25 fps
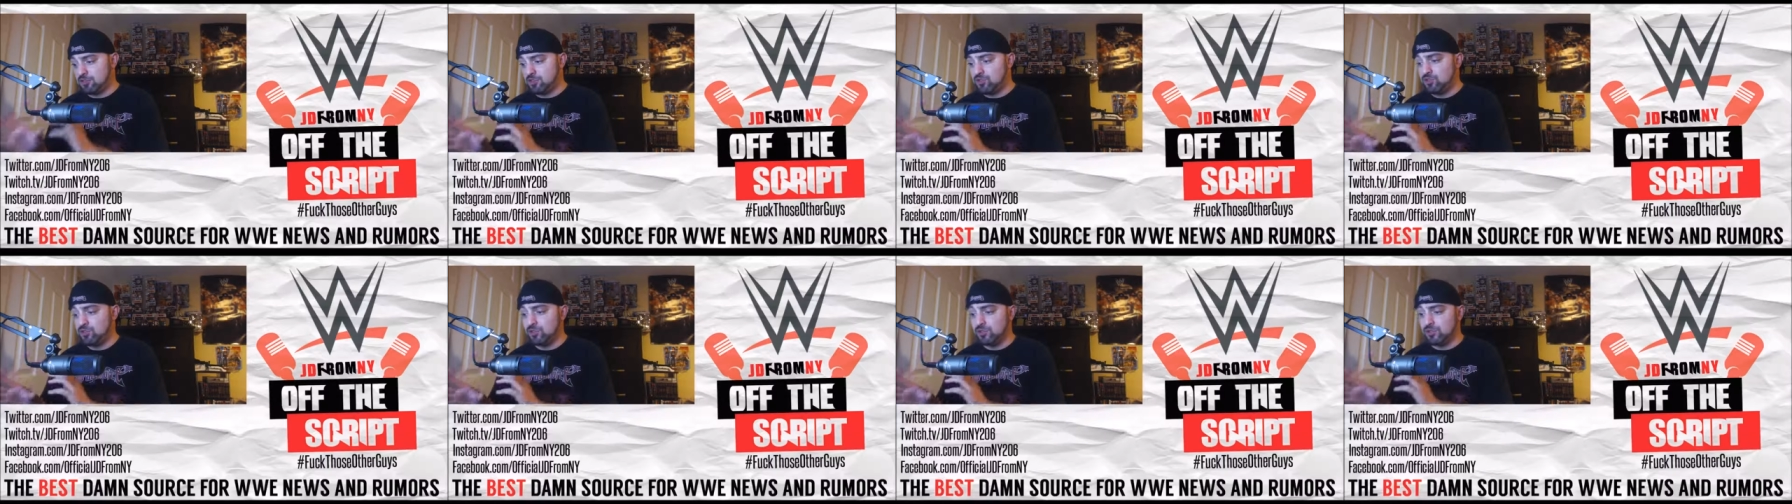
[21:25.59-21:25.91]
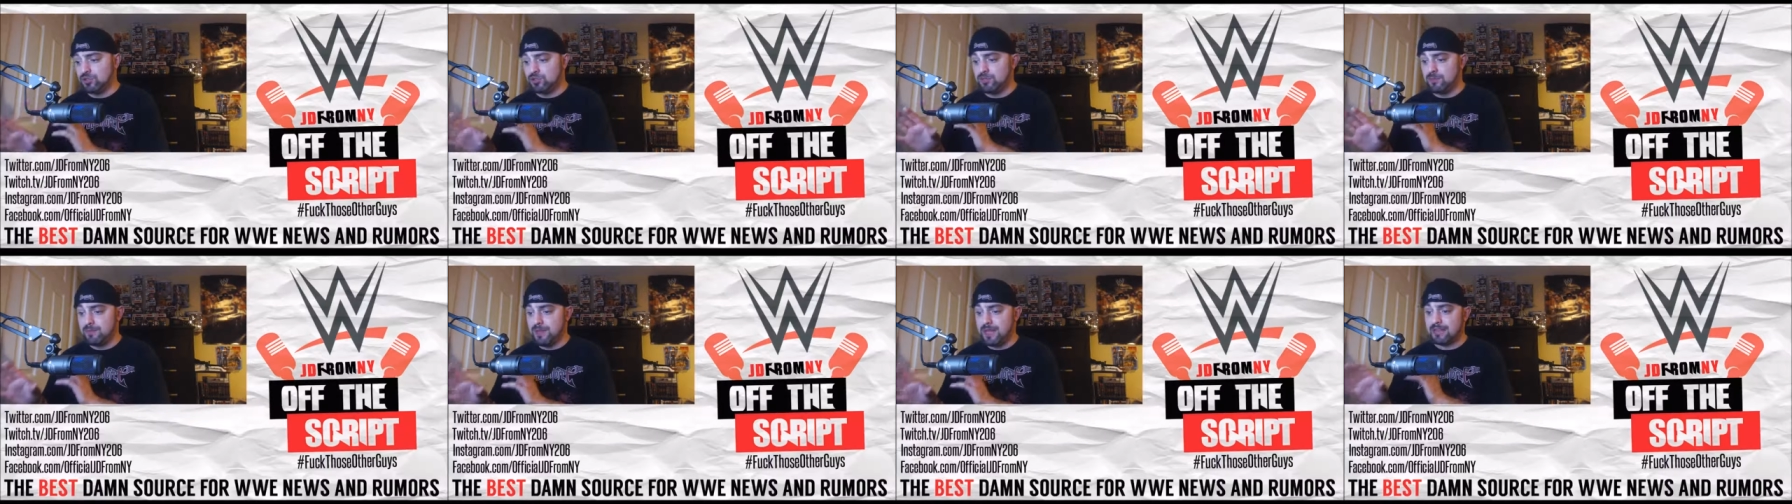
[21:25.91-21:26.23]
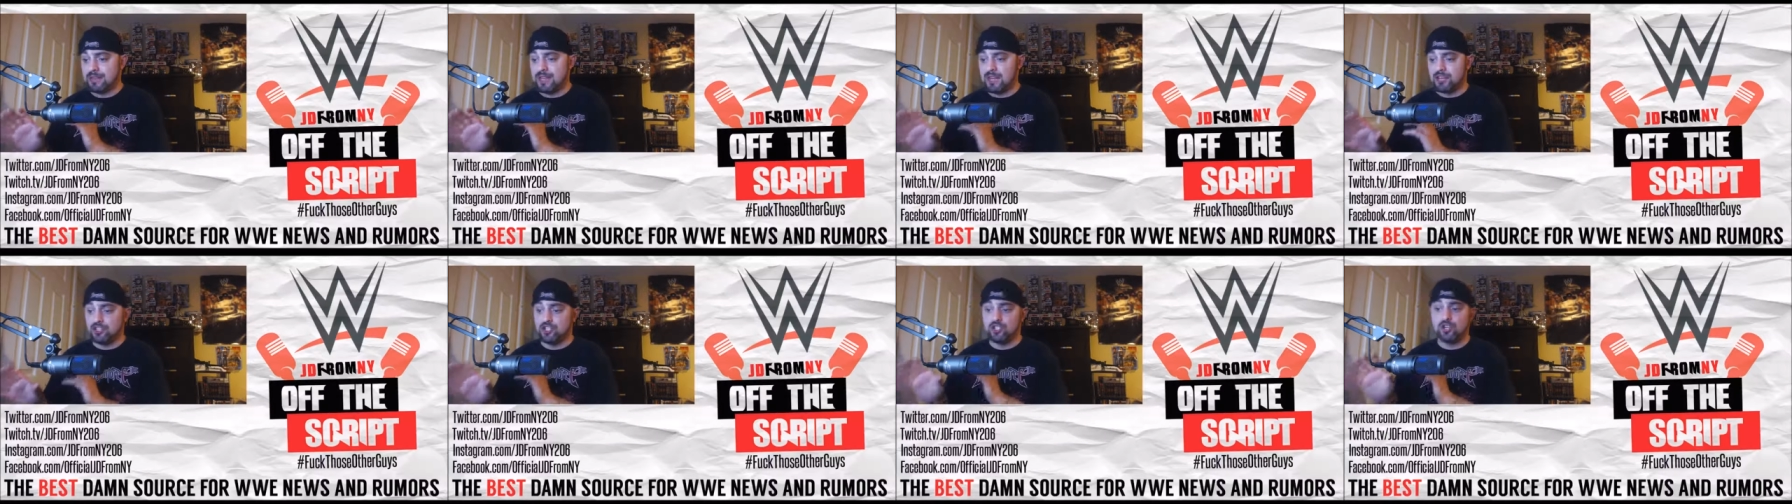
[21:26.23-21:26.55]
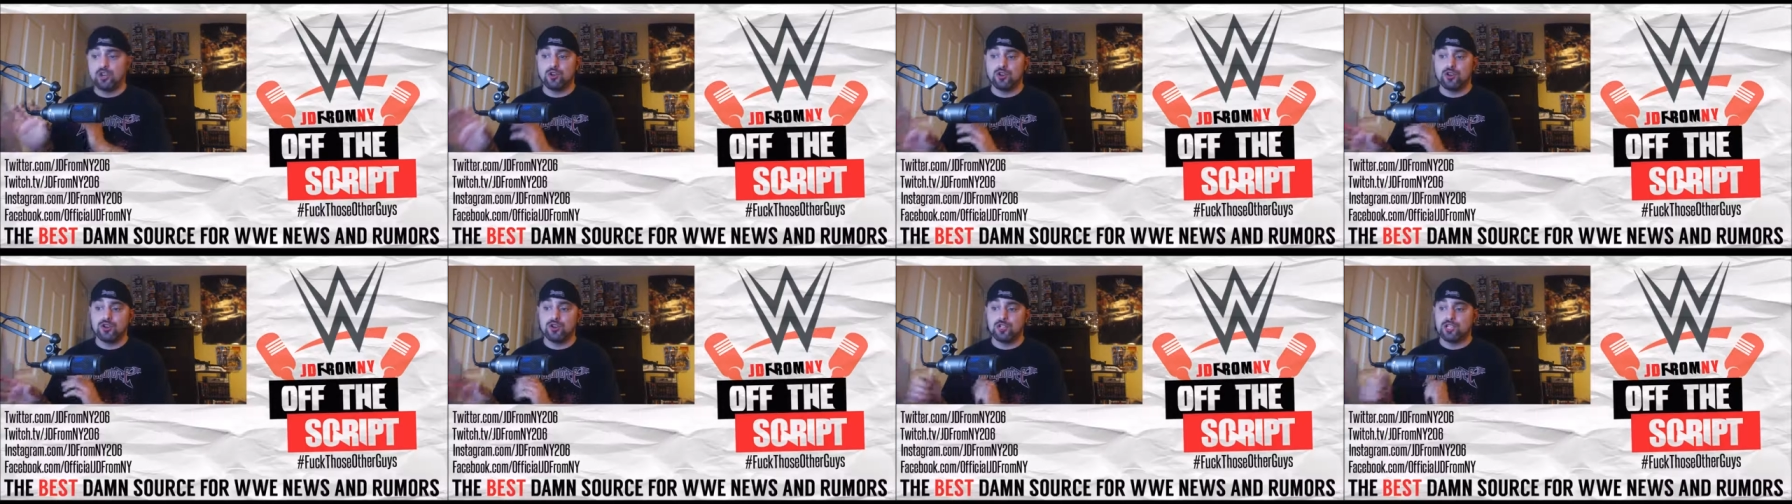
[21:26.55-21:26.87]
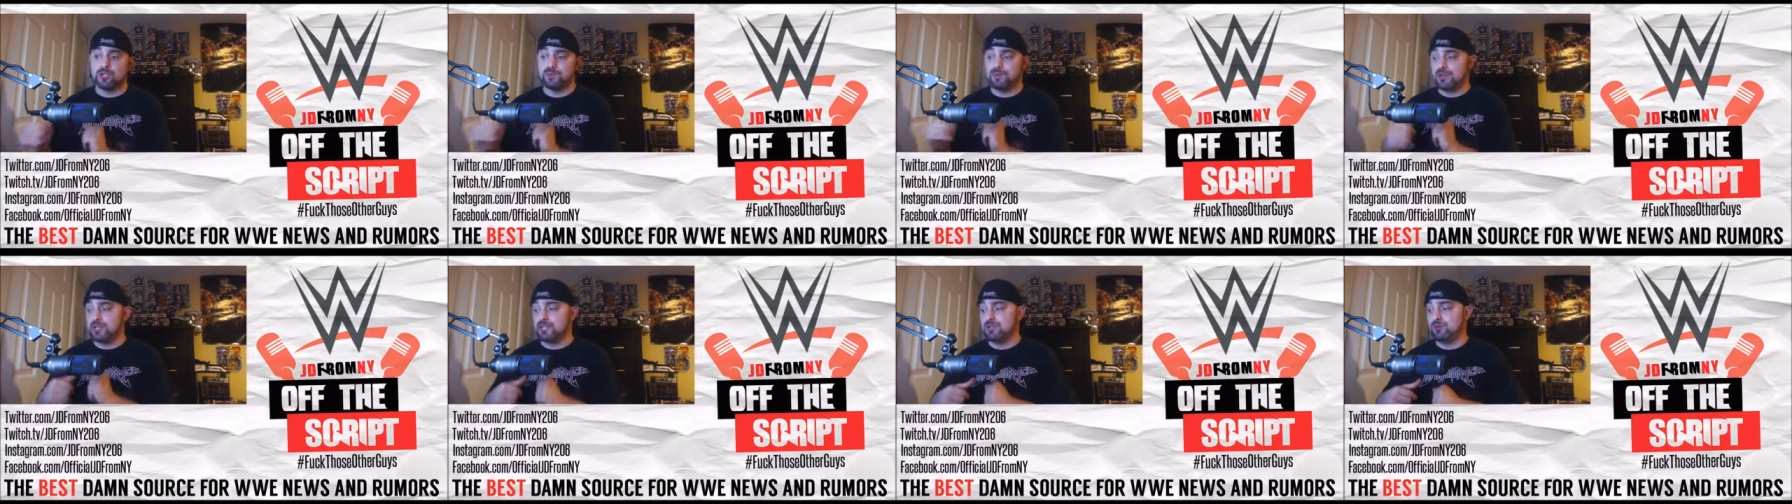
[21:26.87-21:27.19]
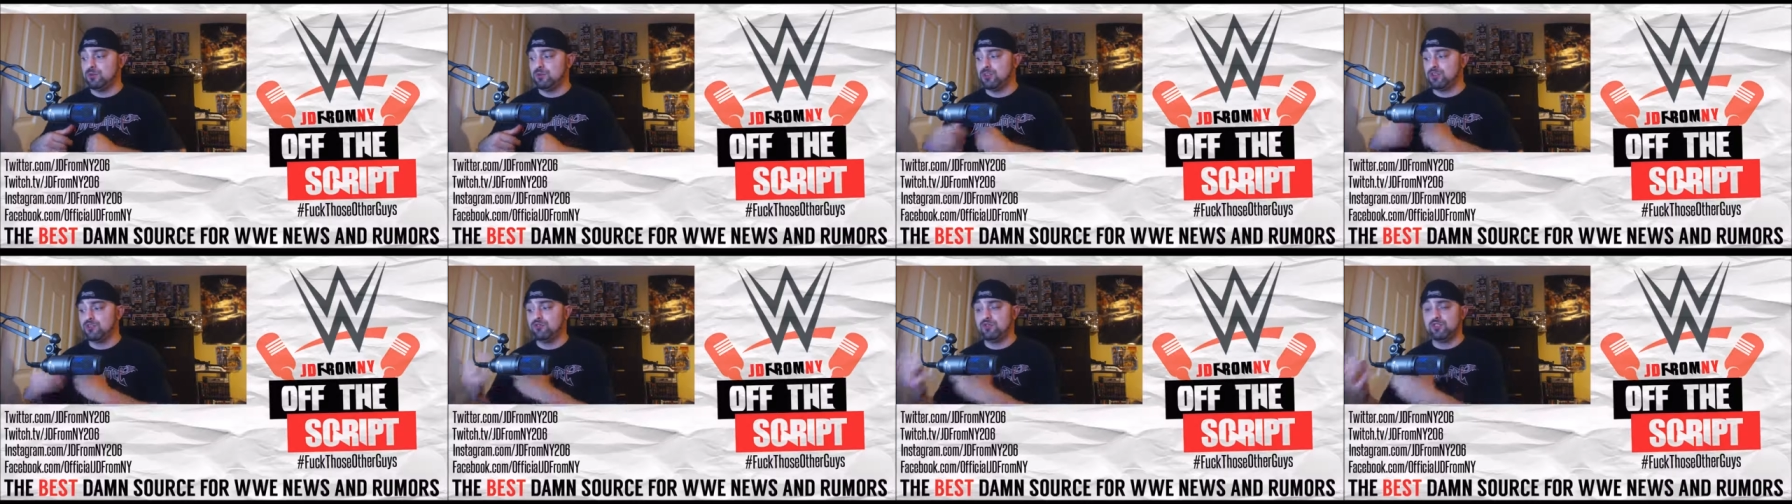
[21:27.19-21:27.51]
the tools to make that show good, especially
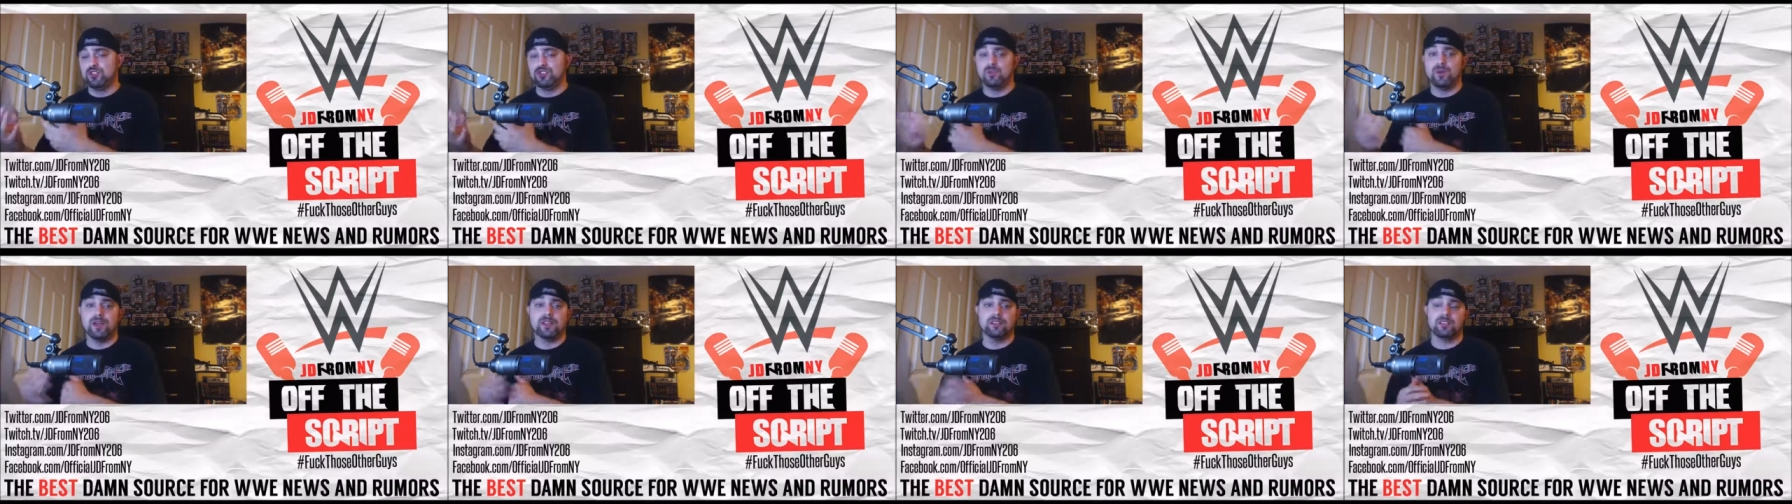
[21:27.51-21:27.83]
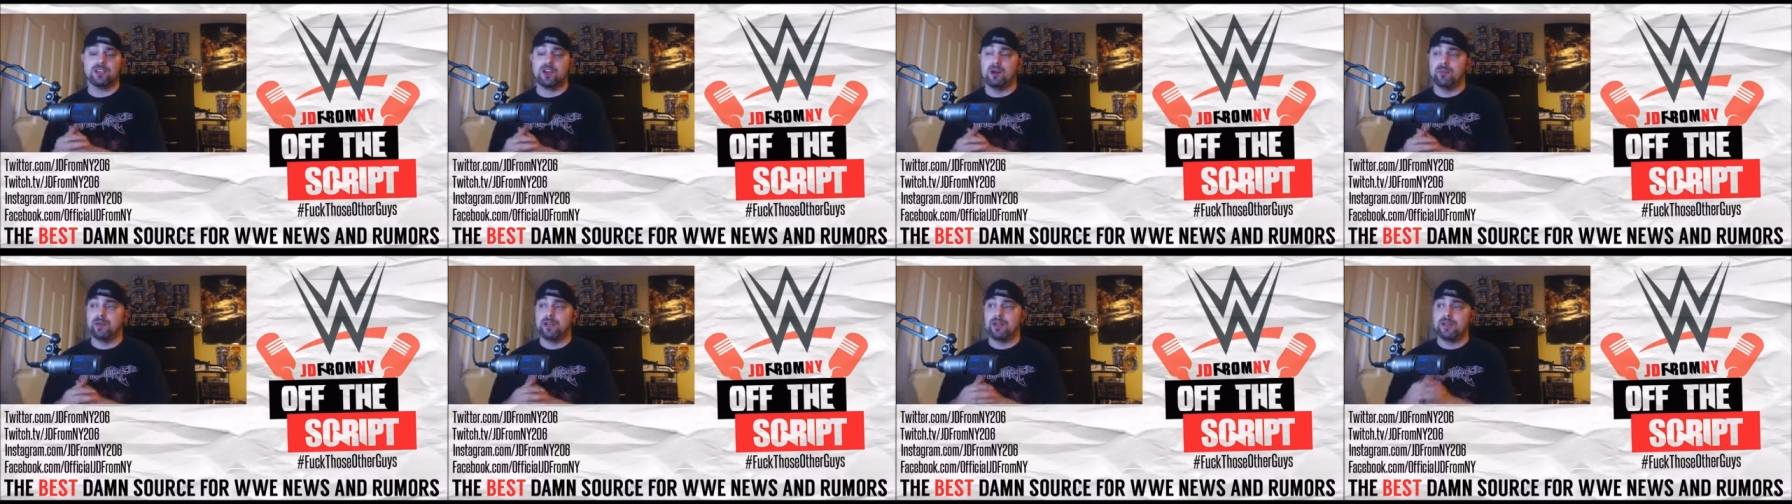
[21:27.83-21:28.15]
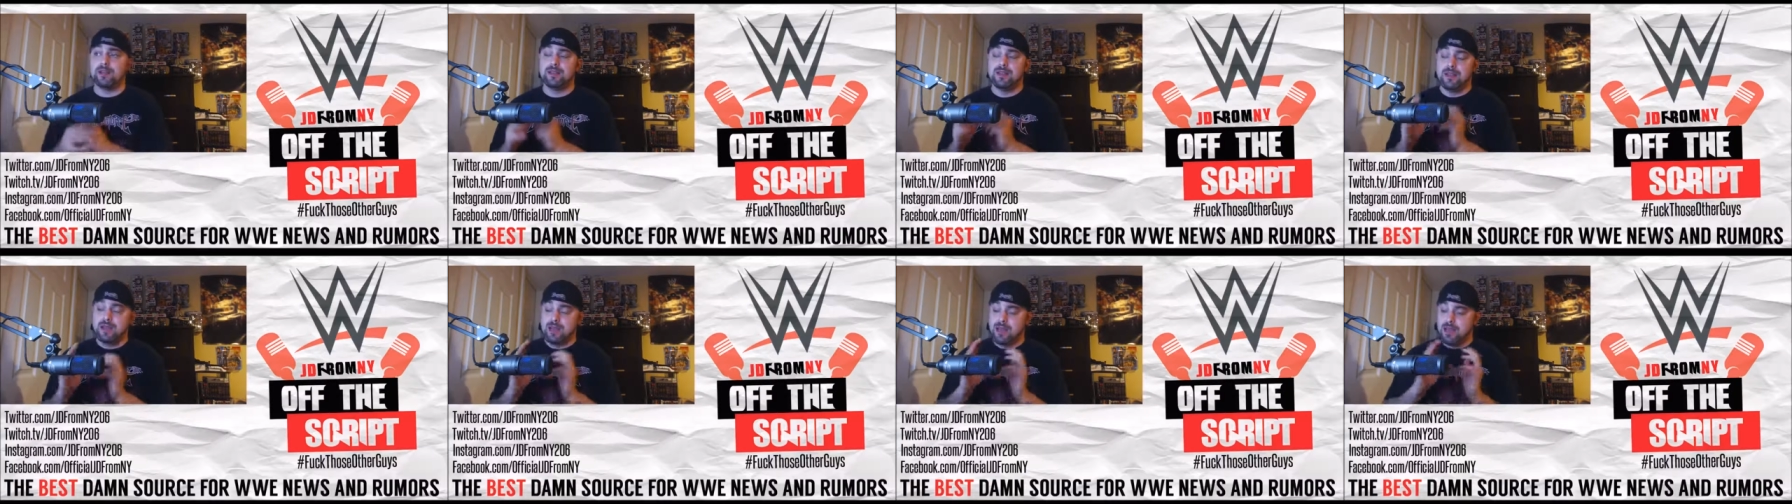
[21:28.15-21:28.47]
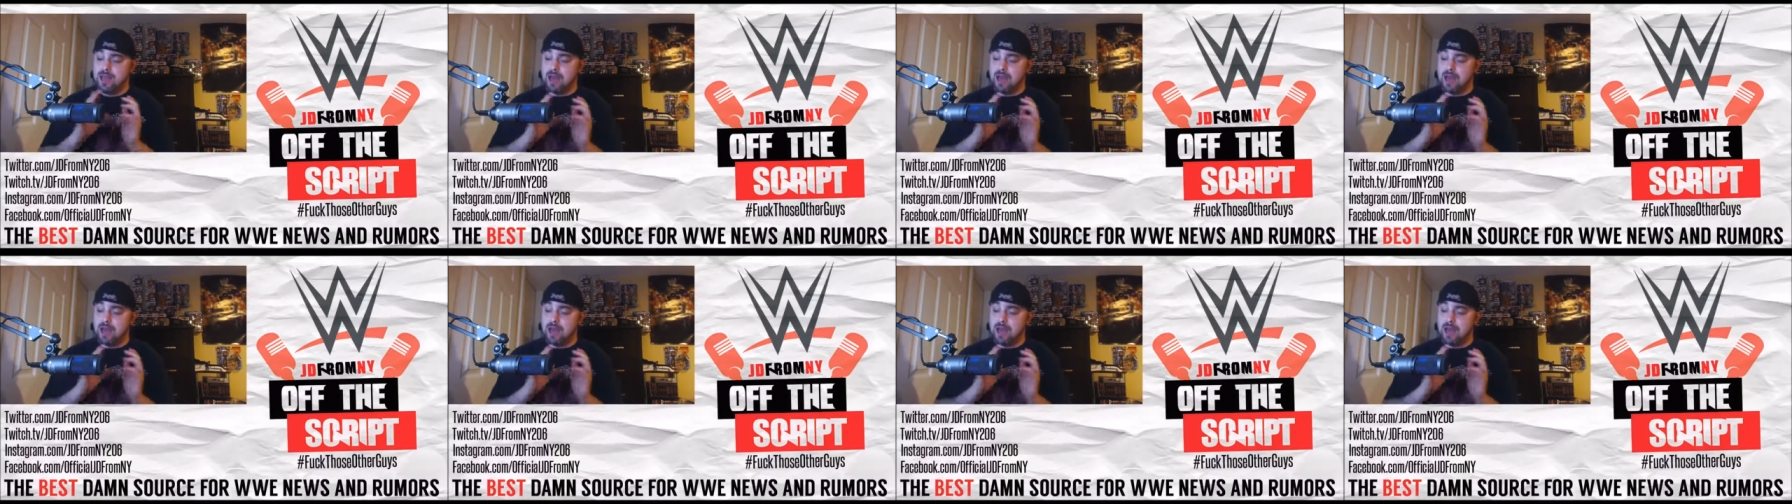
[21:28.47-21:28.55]
with the cruiserweights coming in.